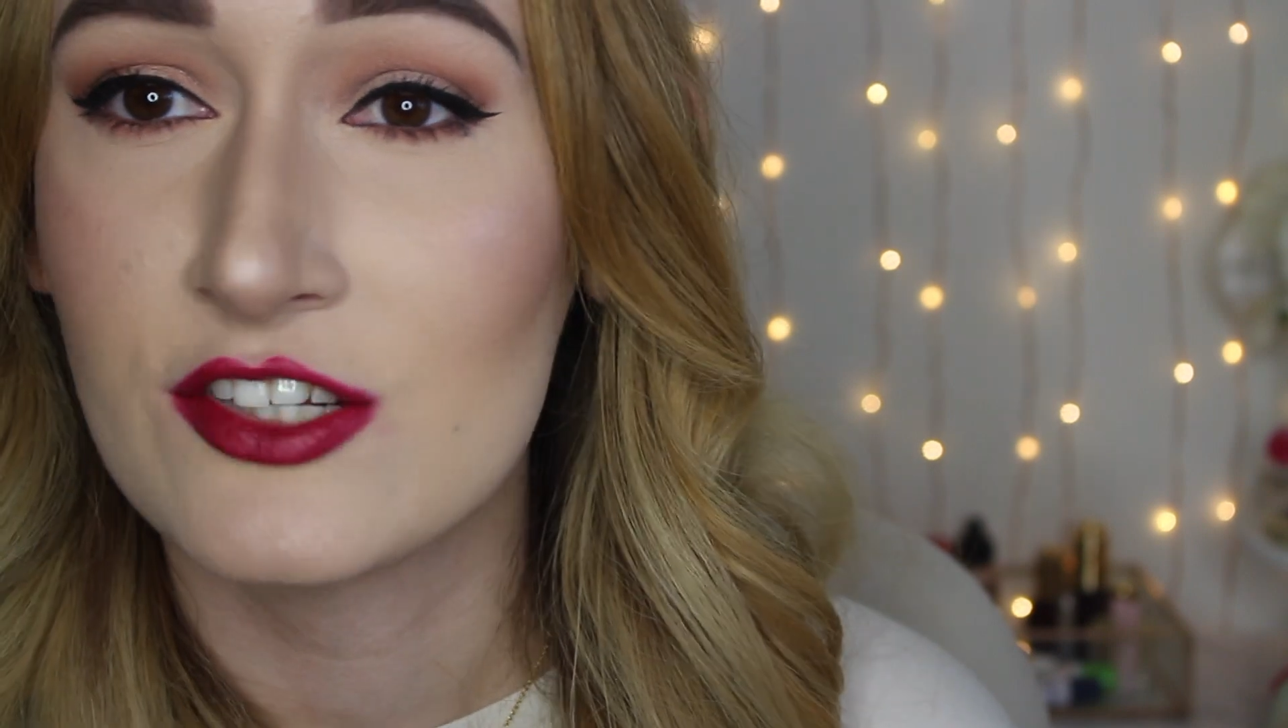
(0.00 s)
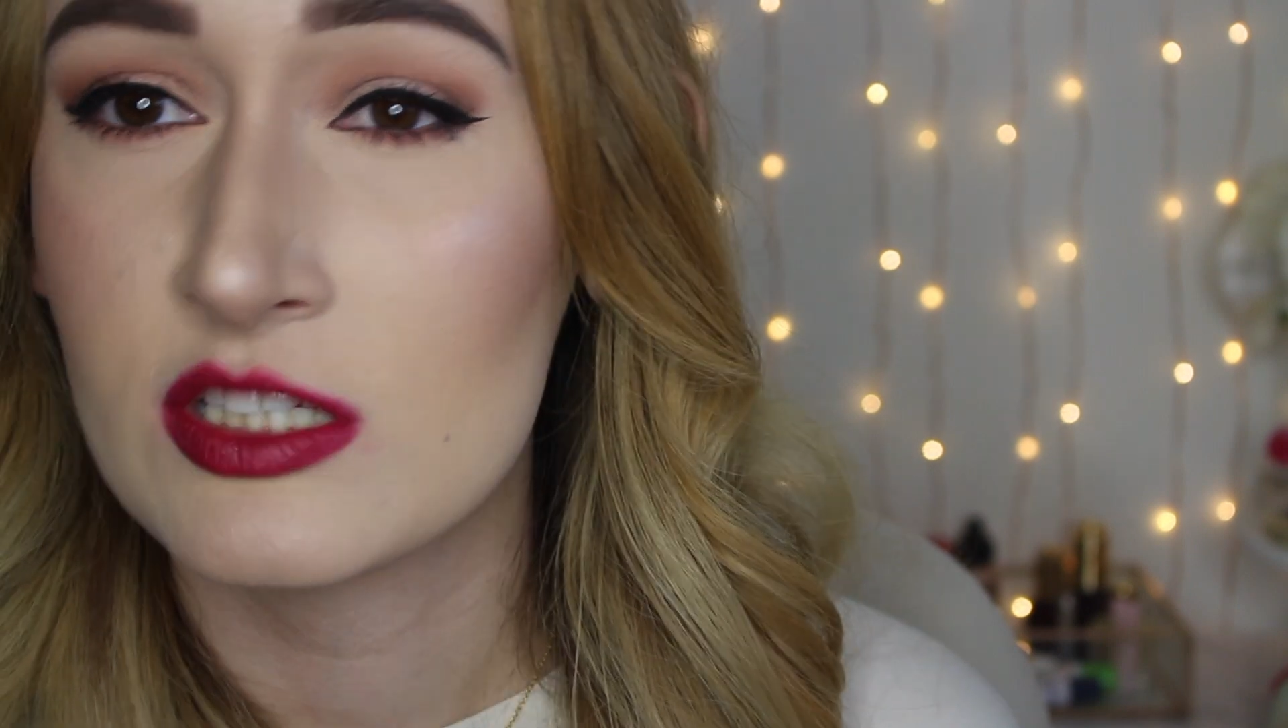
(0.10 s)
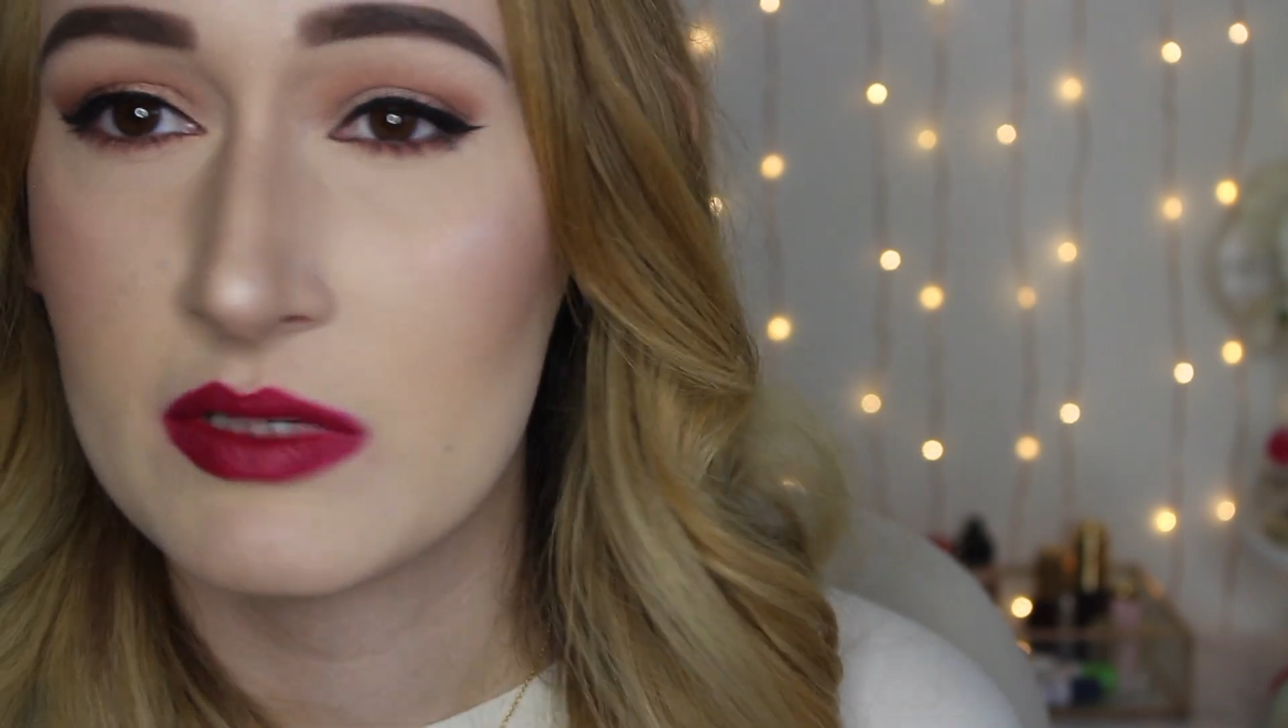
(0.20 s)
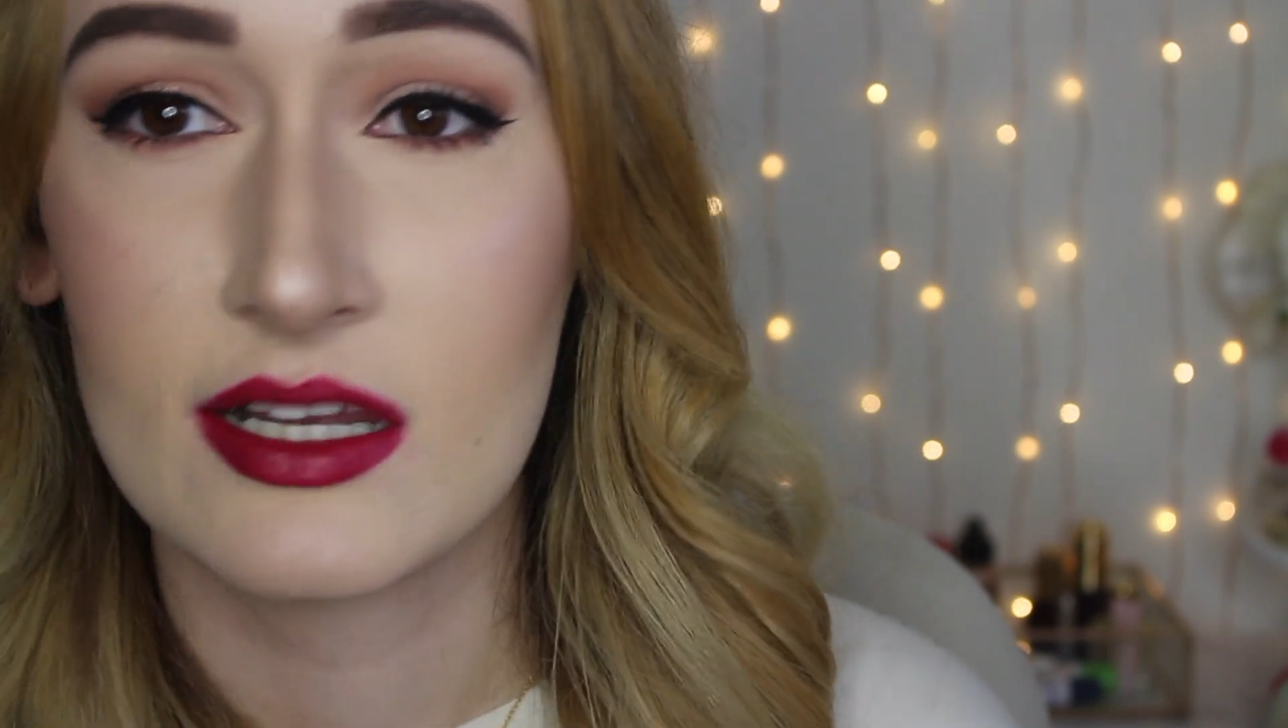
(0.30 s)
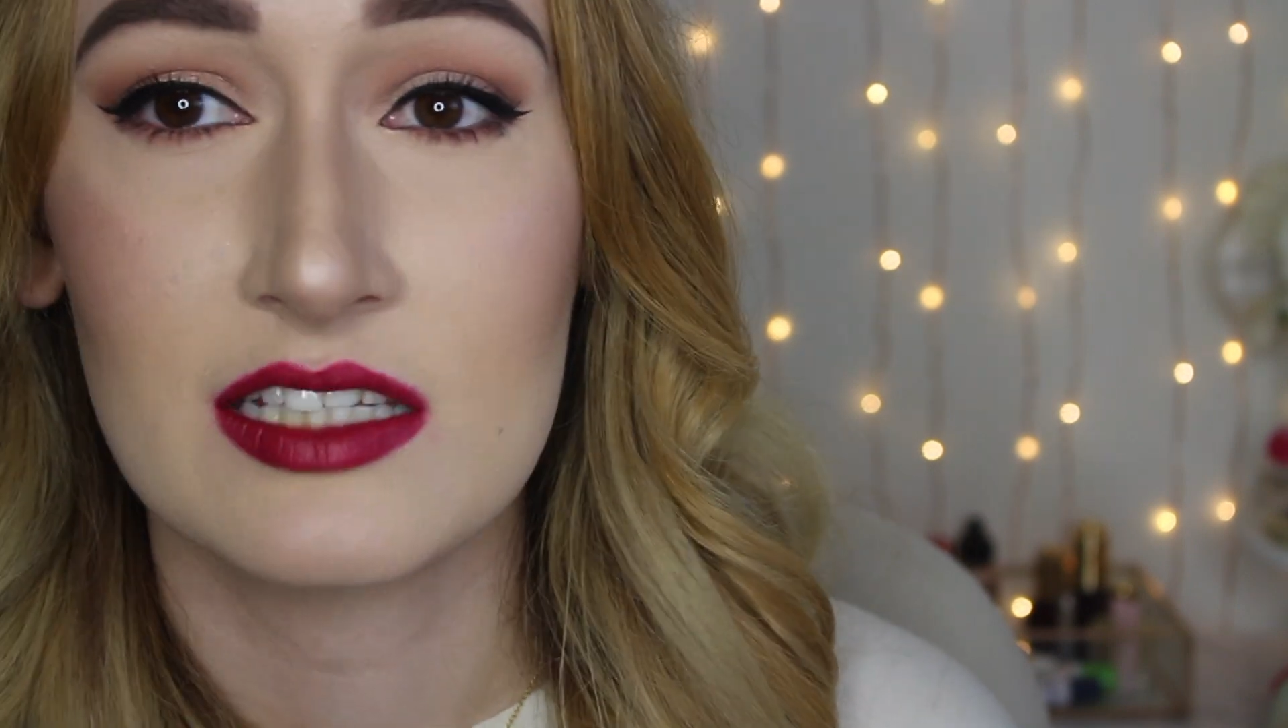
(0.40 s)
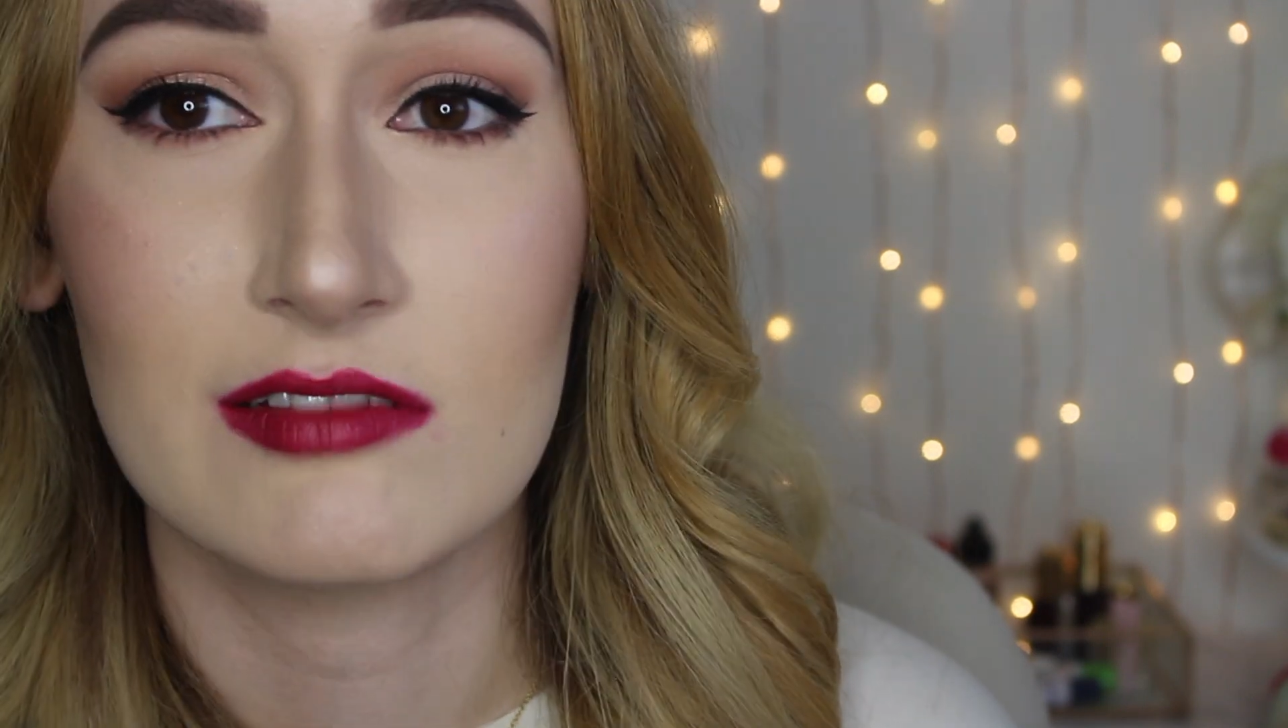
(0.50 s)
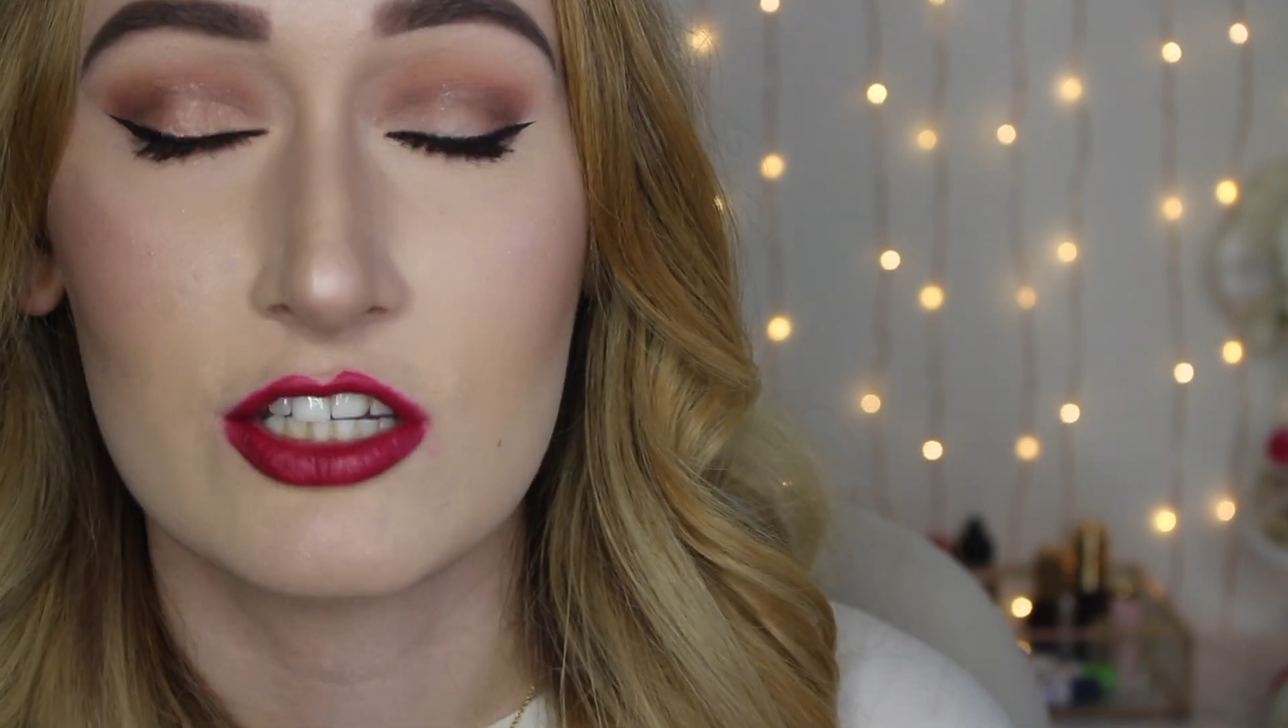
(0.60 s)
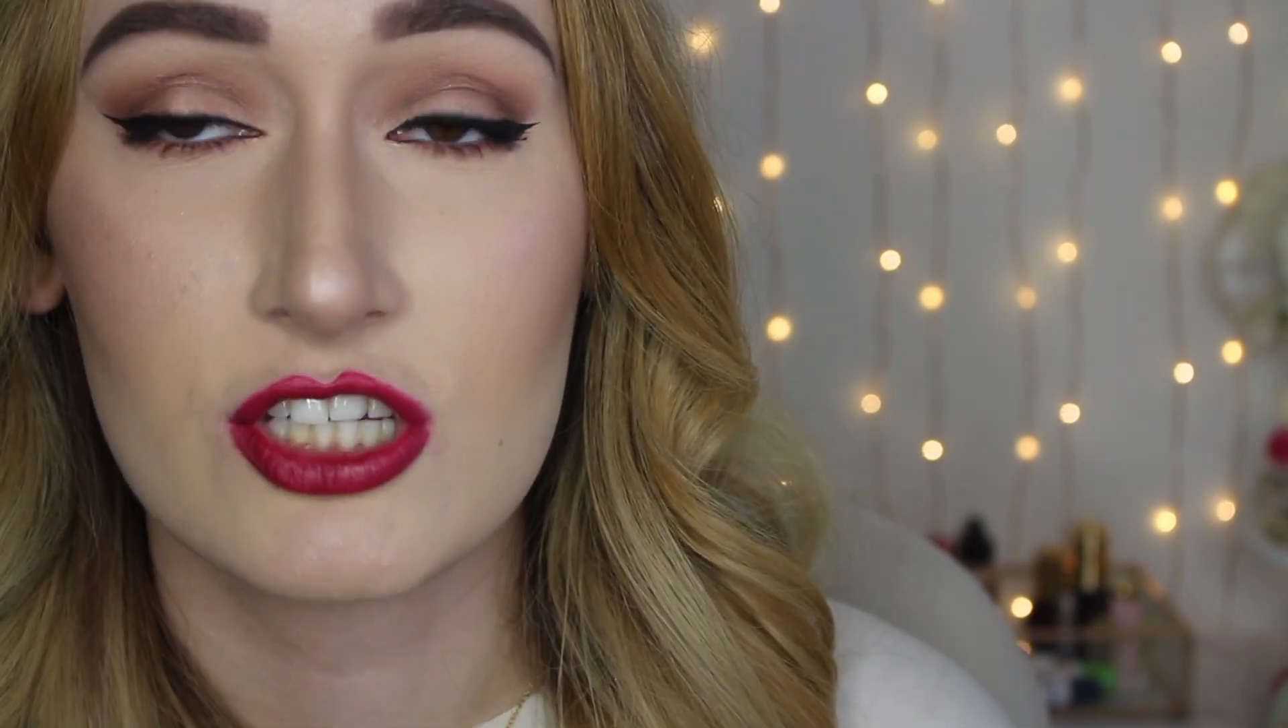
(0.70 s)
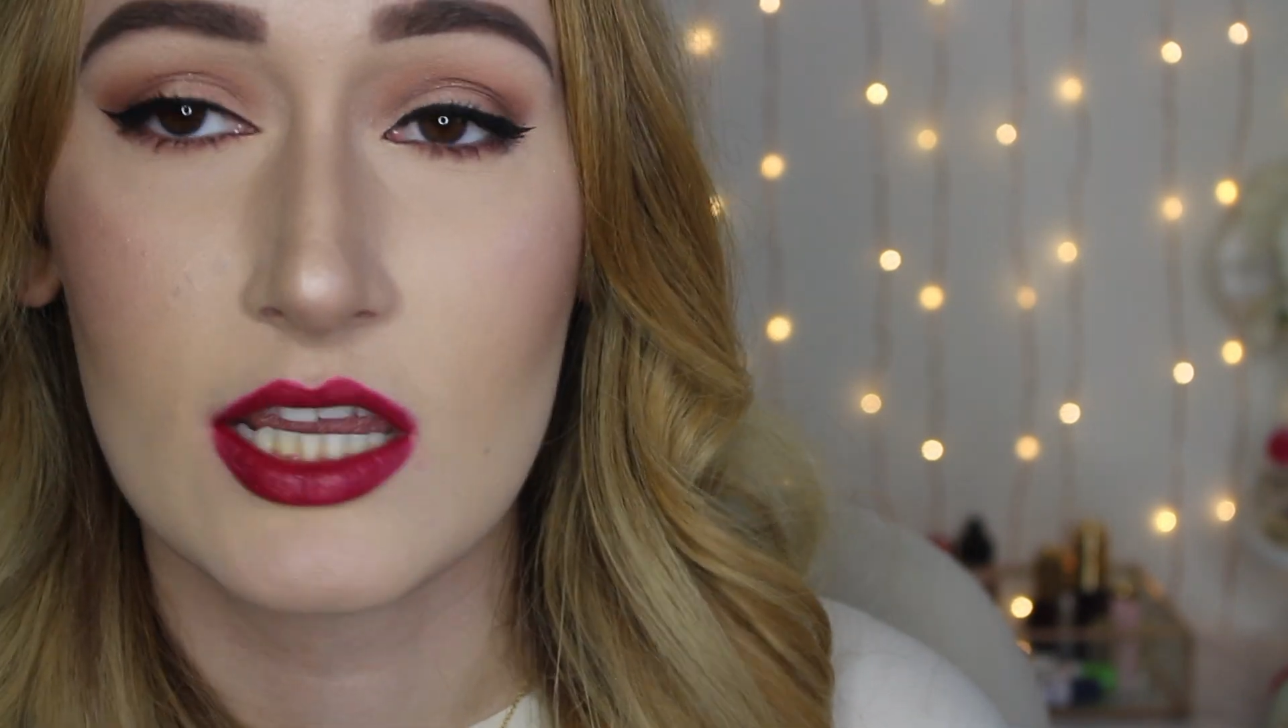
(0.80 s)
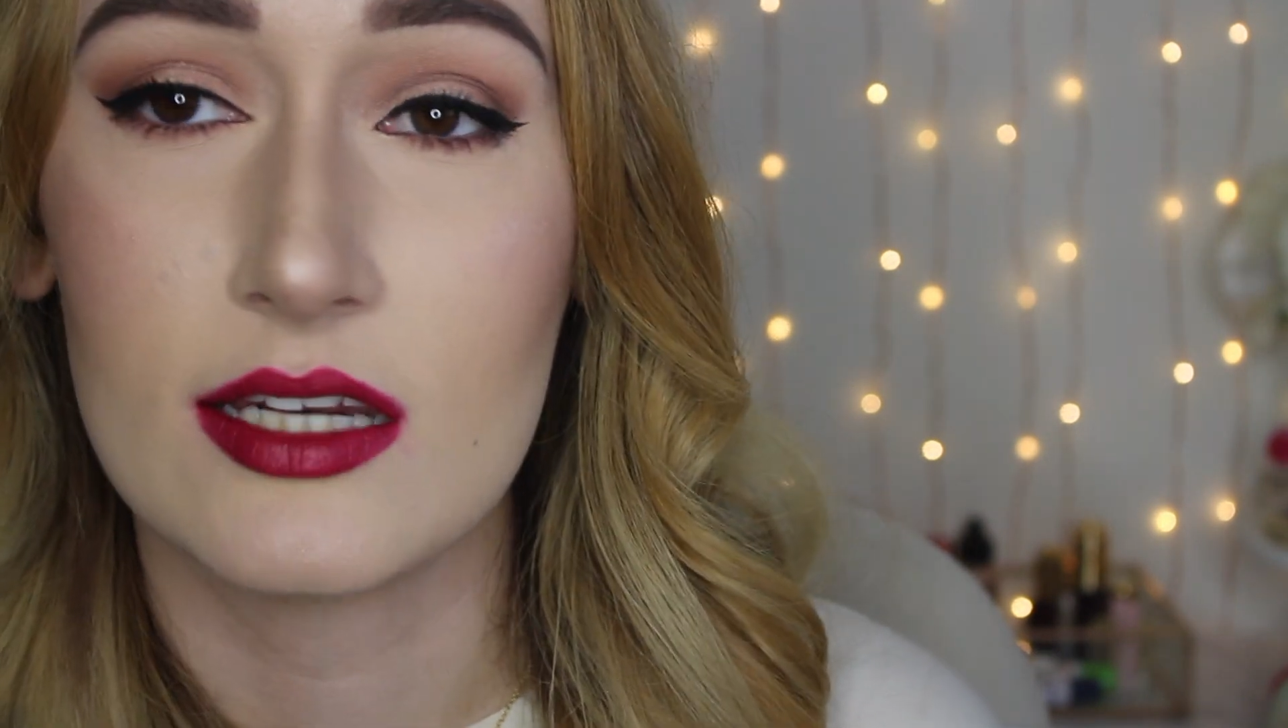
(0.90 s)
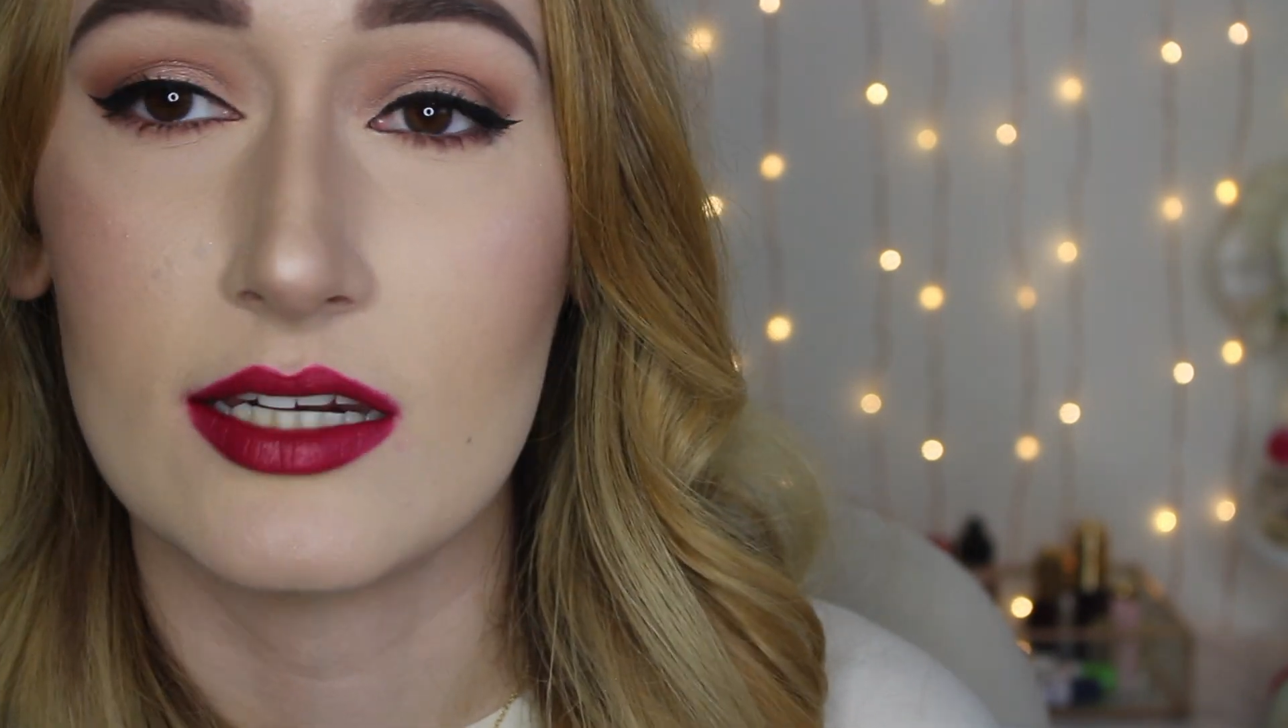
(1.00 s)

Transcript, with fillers: just because of the shade,